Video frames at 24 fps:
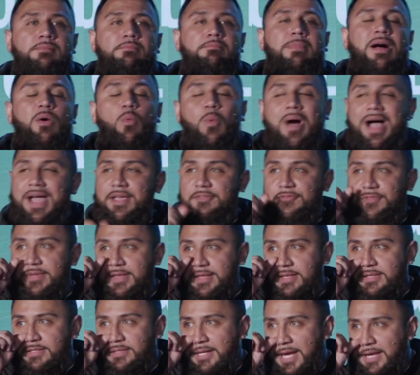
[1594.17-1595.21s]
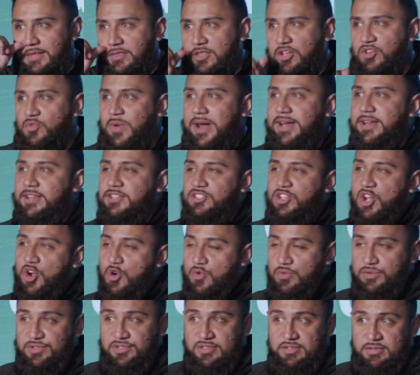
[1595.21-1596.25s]
My wife is like the greatest
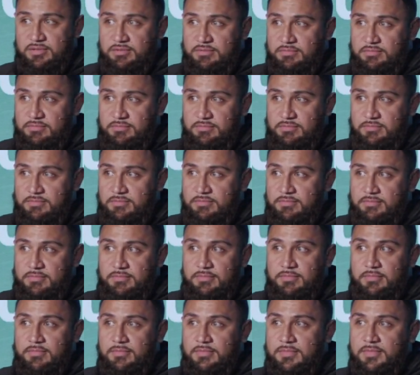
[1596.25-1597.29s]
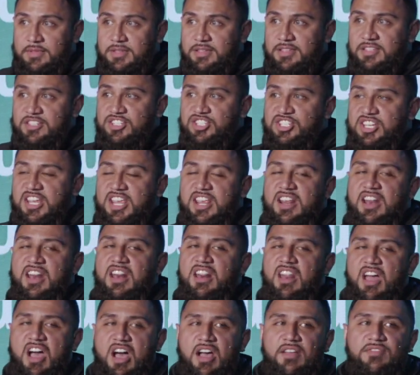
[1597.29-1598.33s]
host. She
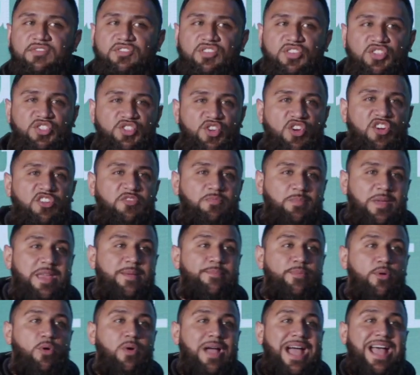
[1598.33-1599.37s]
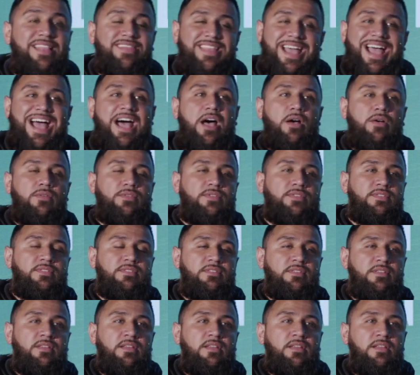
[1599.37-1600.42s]
loves to serve people at the house.
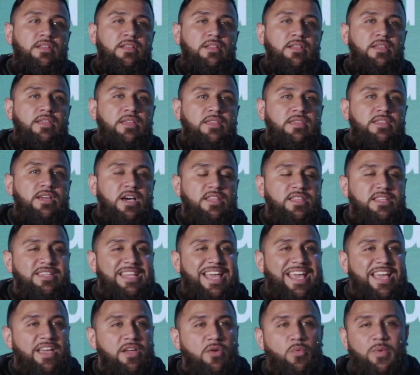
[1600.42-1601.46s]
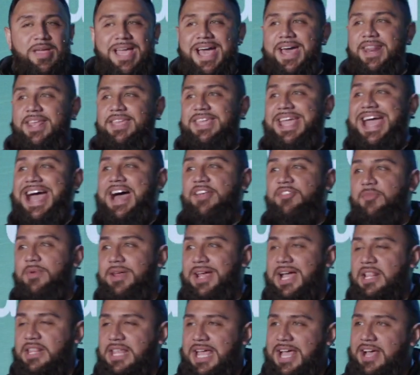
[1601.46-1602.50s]
The other day, we had a
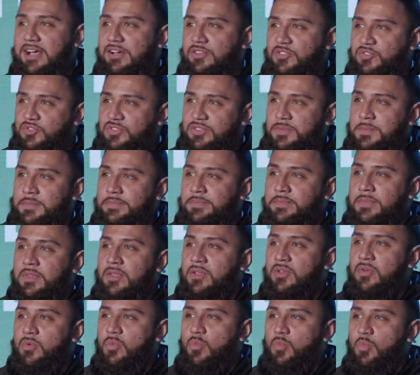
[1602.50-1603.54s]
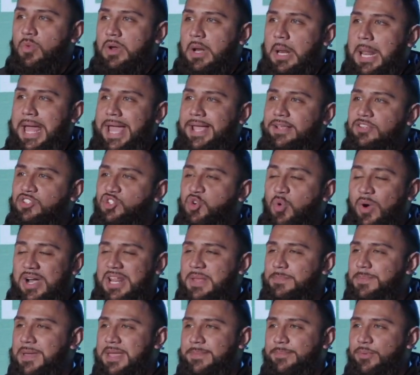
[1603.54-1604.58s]
gathering at the house with like
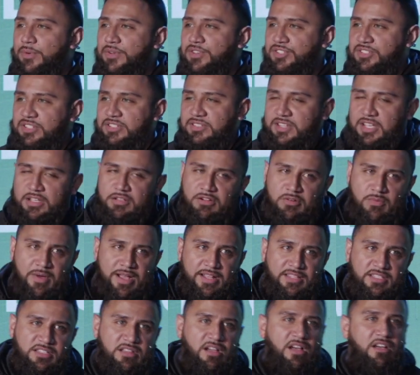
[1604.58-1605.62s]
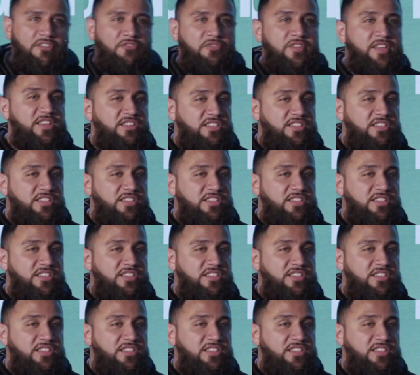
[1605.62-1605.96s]
20 people, and she's like, Who wants coffee?